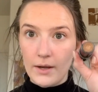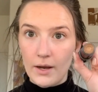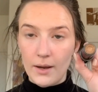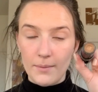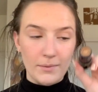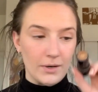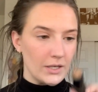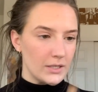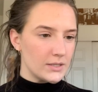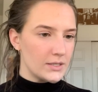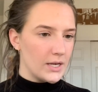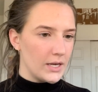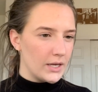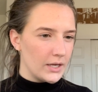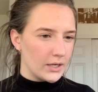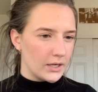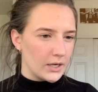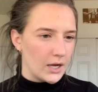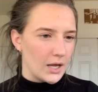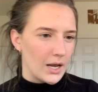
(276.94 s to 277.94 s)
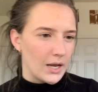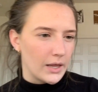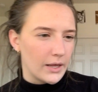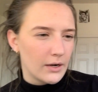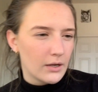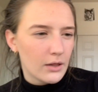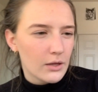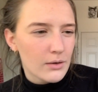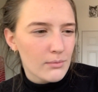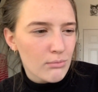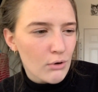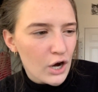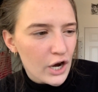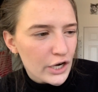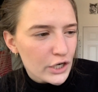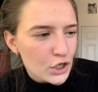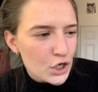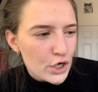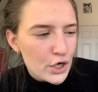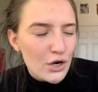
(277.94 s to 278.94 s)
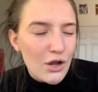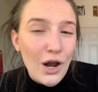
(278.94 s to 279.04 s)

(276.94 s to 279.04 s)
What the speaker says: Now I'm going to take a littler brush,